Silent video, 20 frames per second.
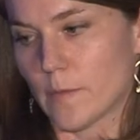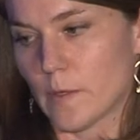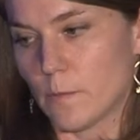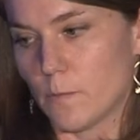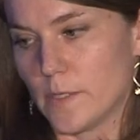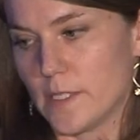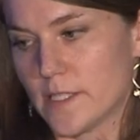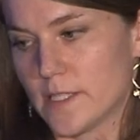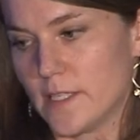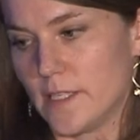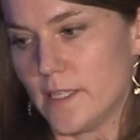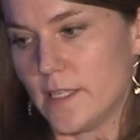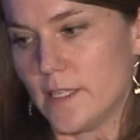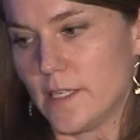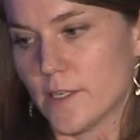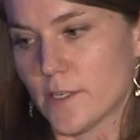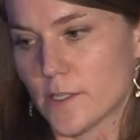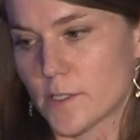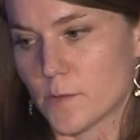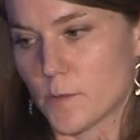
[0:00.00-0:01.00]
we see
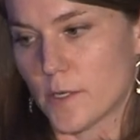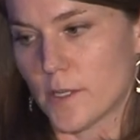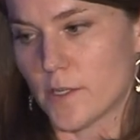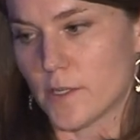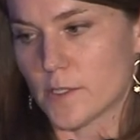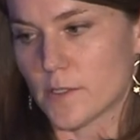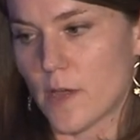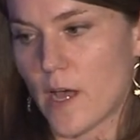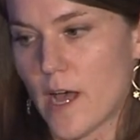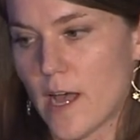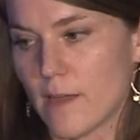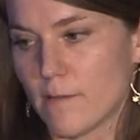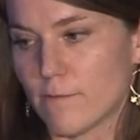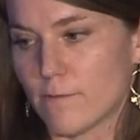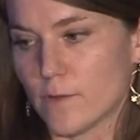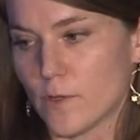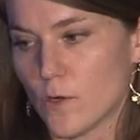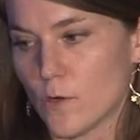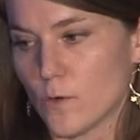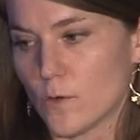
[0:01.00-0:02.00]
years where there's high
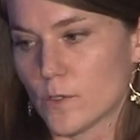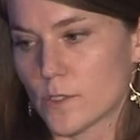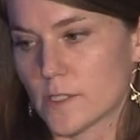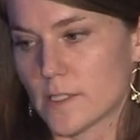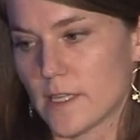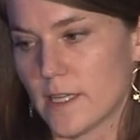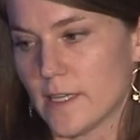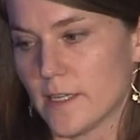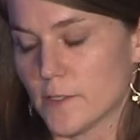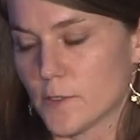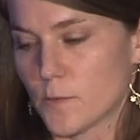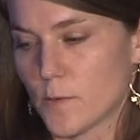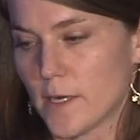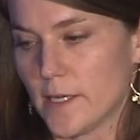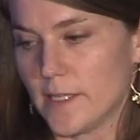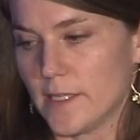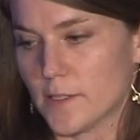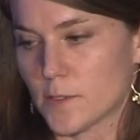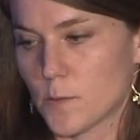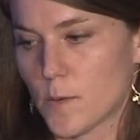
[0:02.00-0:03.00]
flows in
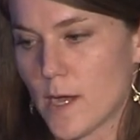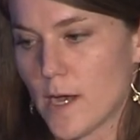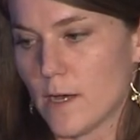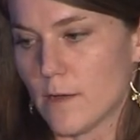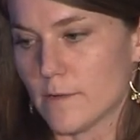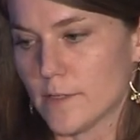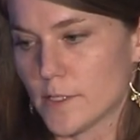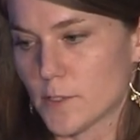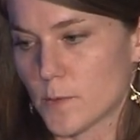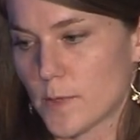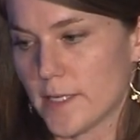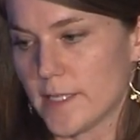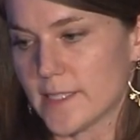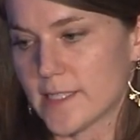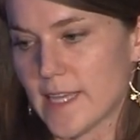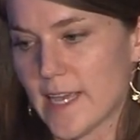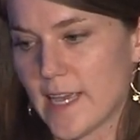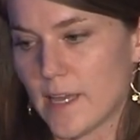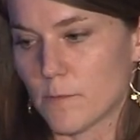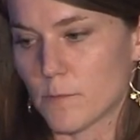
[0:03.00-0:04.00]
2012 and
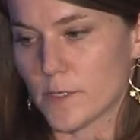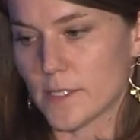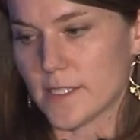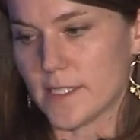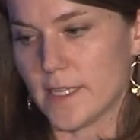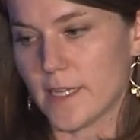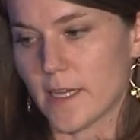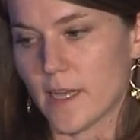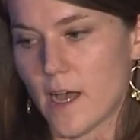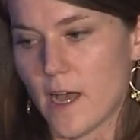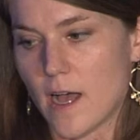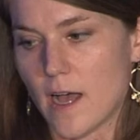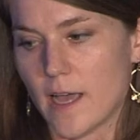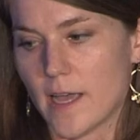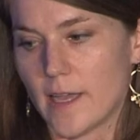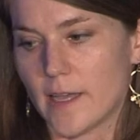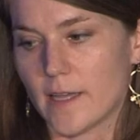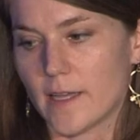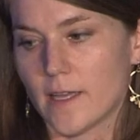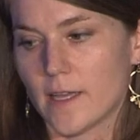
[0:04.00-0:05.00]
2010. We're seeing
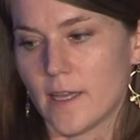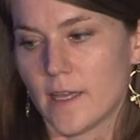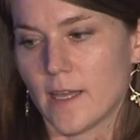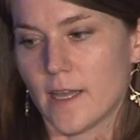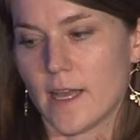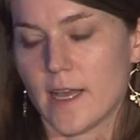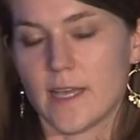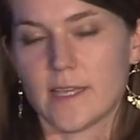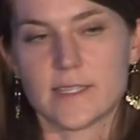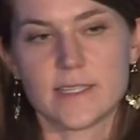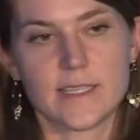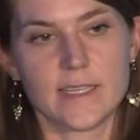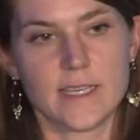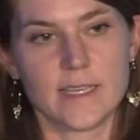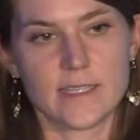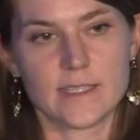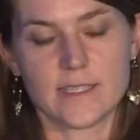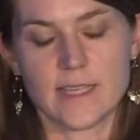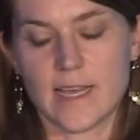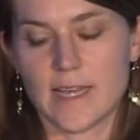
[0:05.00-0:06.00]
high
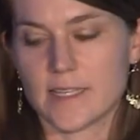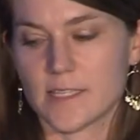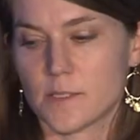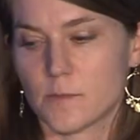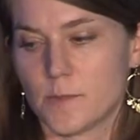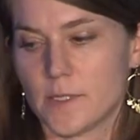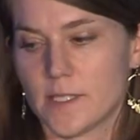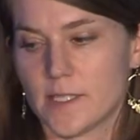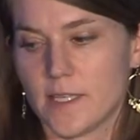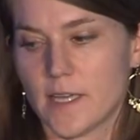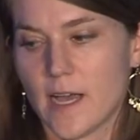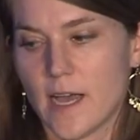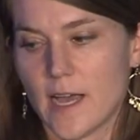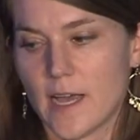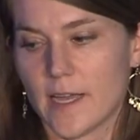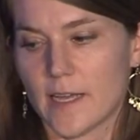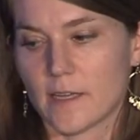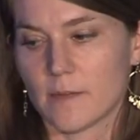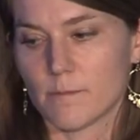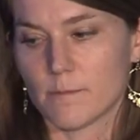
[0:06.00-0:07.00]
TSS. We see
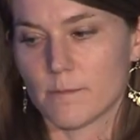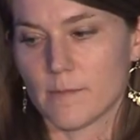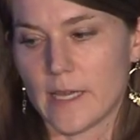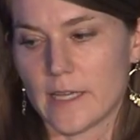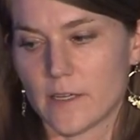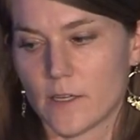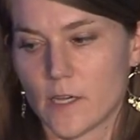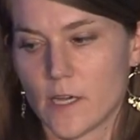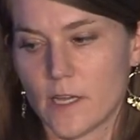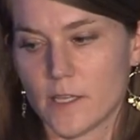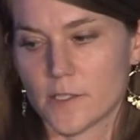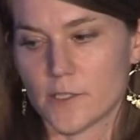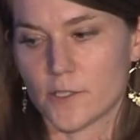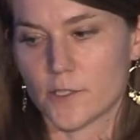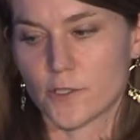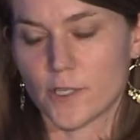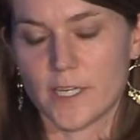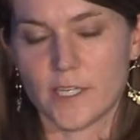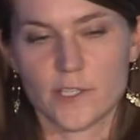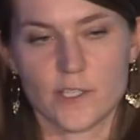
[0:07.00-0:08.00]
high metal
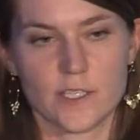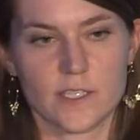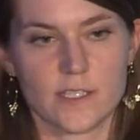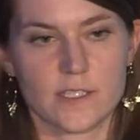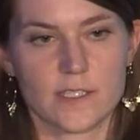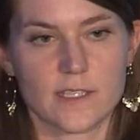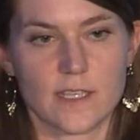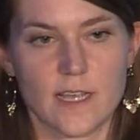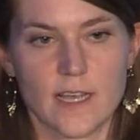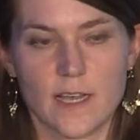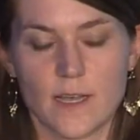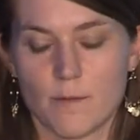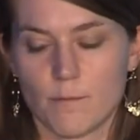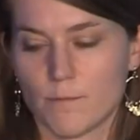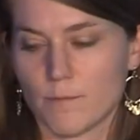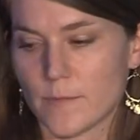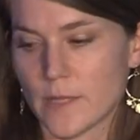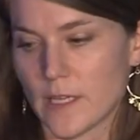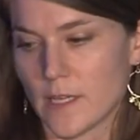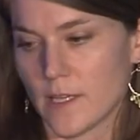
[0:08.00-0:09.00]
concentrations
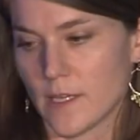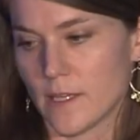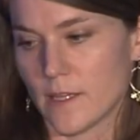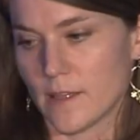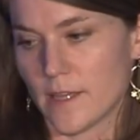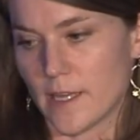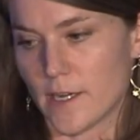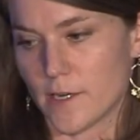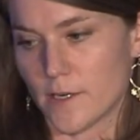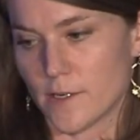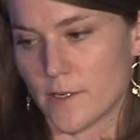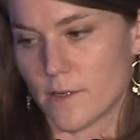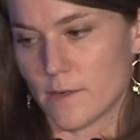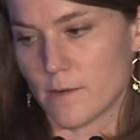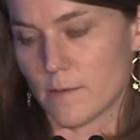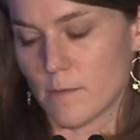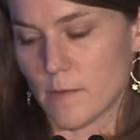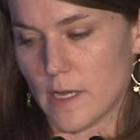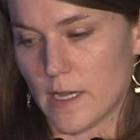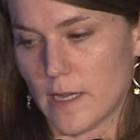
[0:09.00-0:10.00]
that are
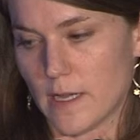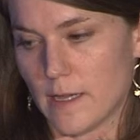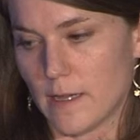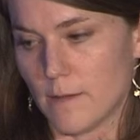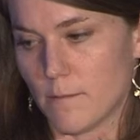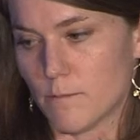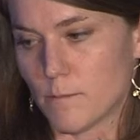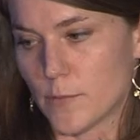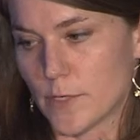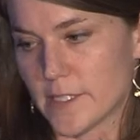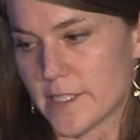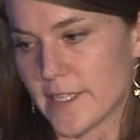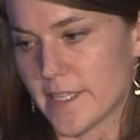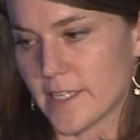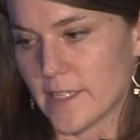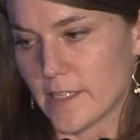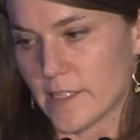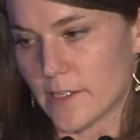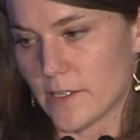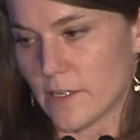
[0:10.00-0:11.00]

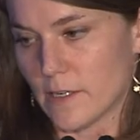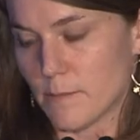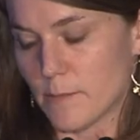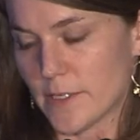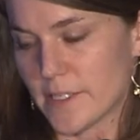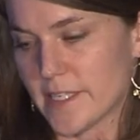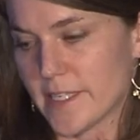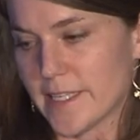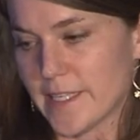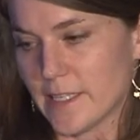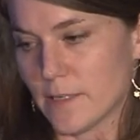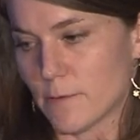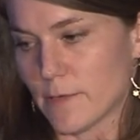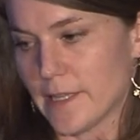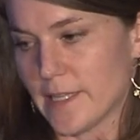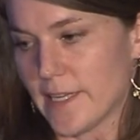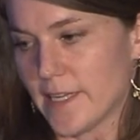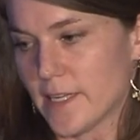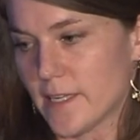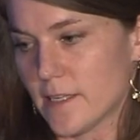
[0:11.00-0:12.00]
particulate
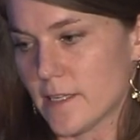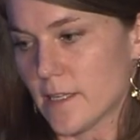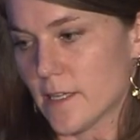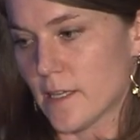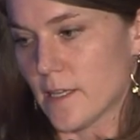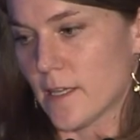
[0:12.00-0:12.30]
related.